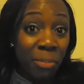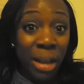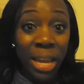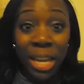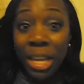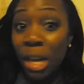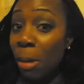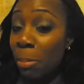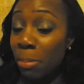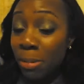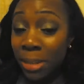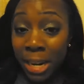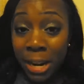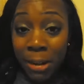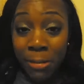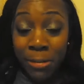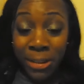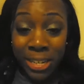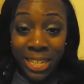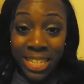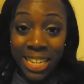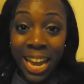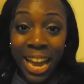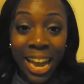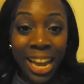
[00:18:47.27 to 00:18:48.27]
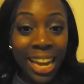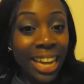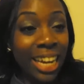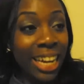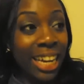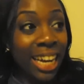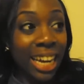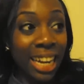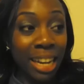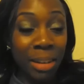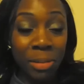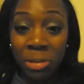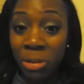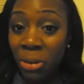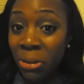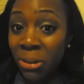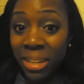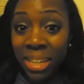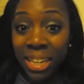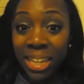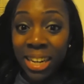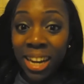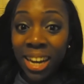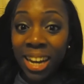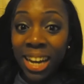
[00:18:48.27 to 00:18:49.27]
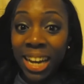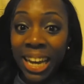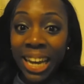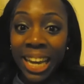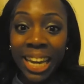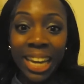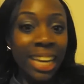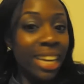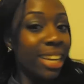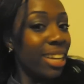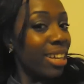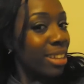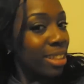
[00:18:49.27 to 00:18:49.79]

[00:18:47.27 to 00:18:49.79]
makeup done every day. Not going to lie.